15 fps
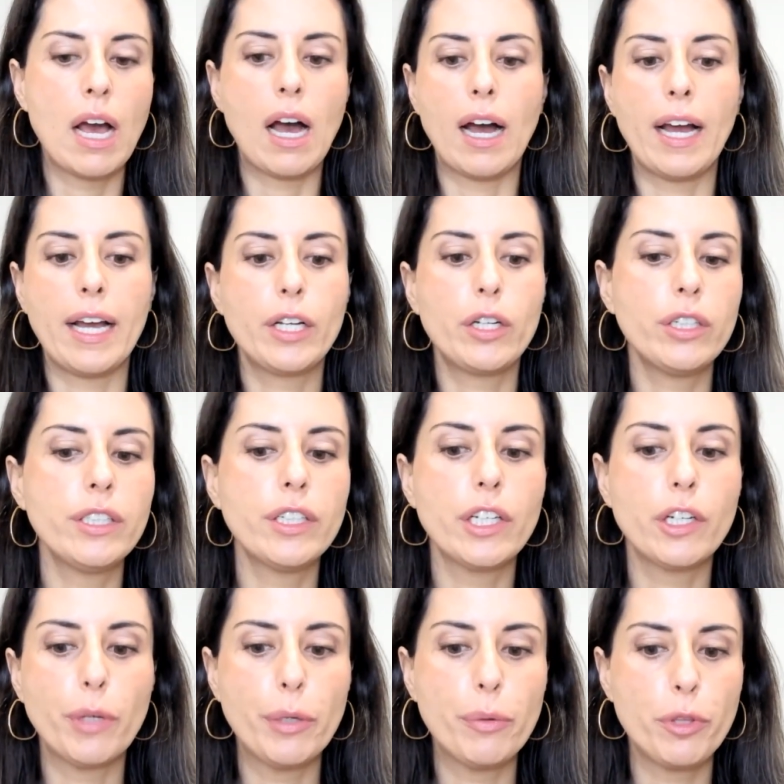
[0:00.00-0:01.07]
I couldn't
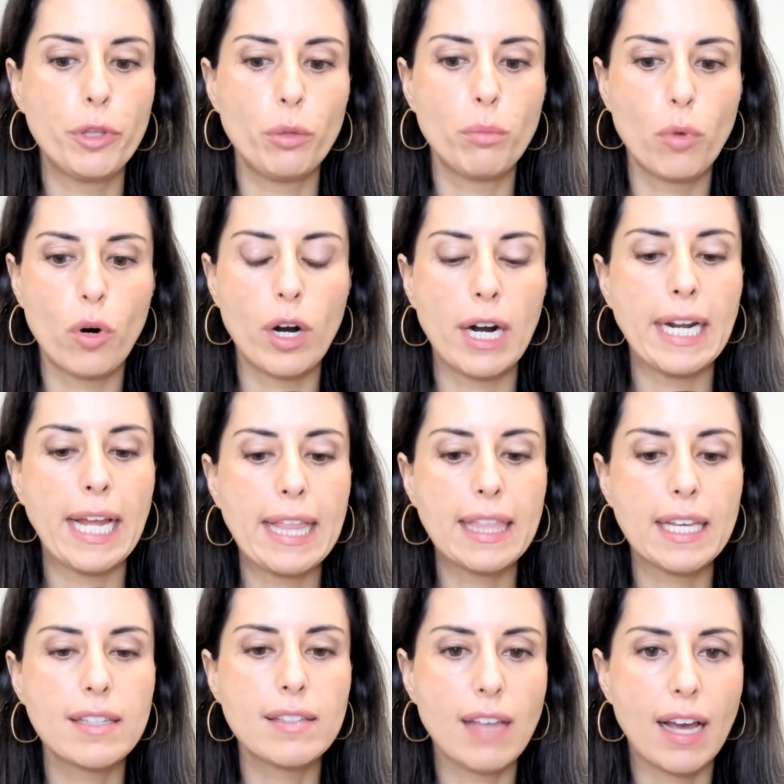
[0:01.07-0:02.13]
agree with you more. And I
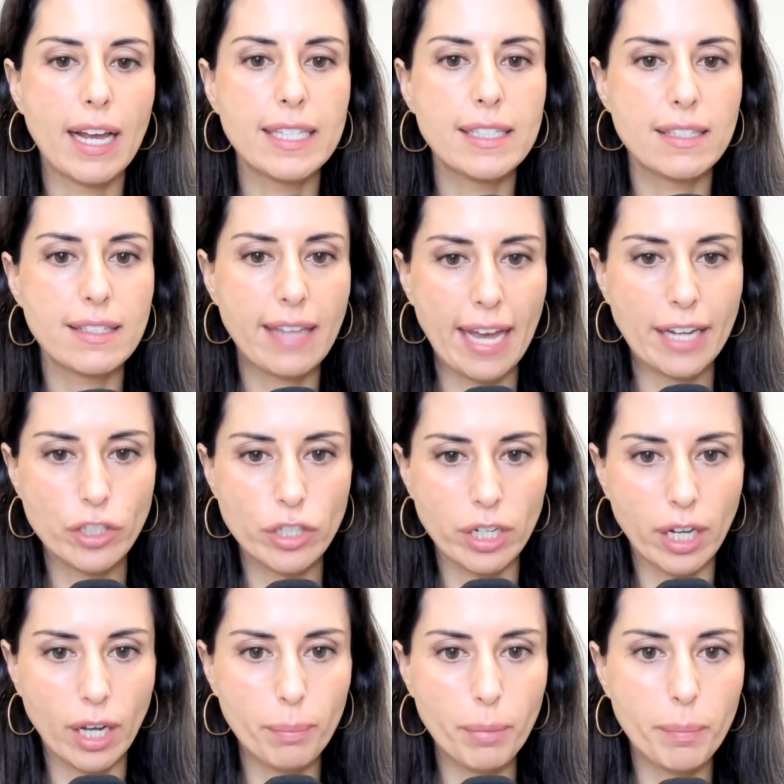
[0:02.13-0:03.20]
think science is
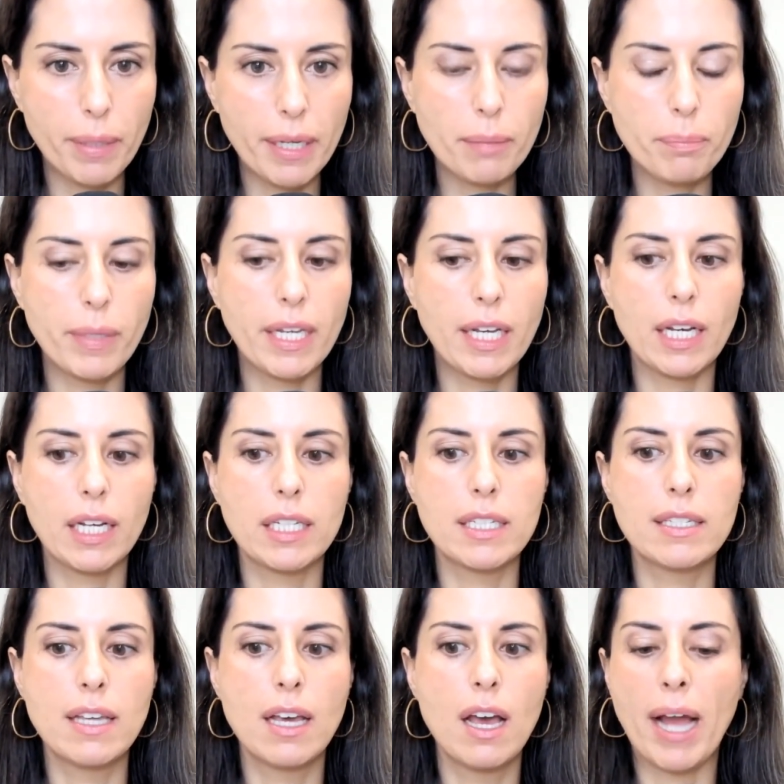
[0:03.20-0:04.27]
catching up a bit
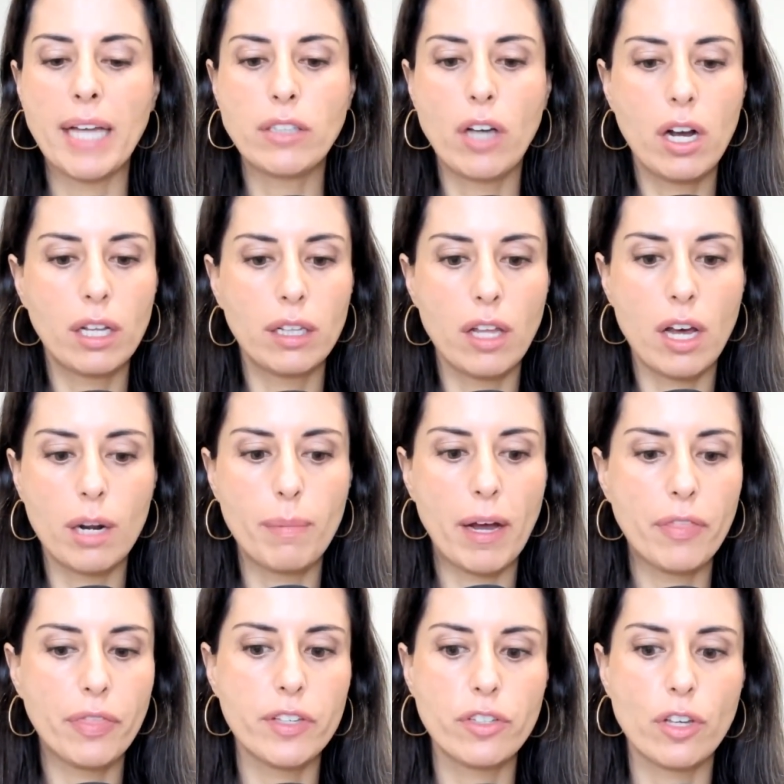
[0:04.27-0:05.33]
because I talk a lot
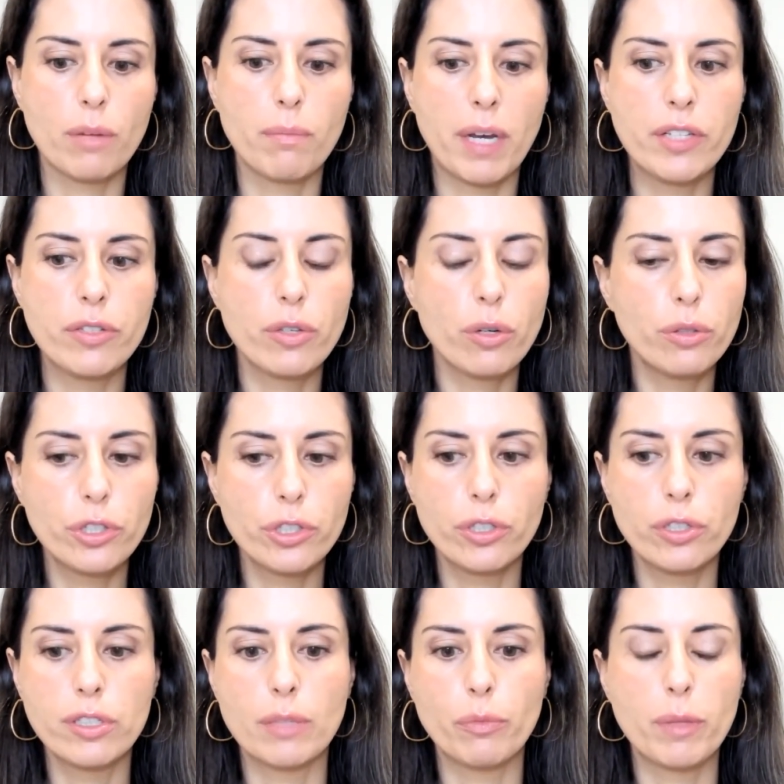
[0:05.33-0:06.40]
about this on my
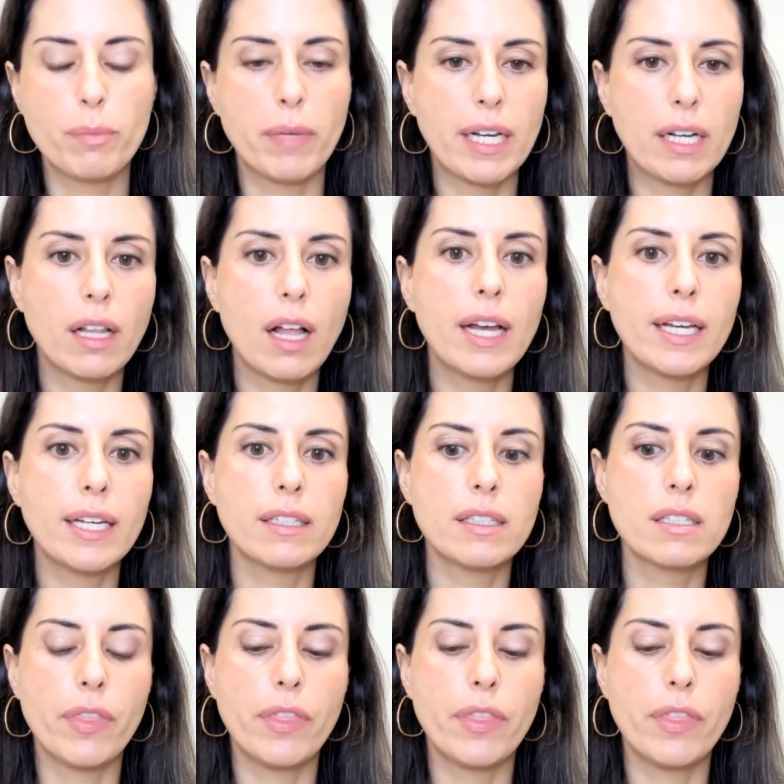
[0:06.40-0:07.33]
socials and with my clients.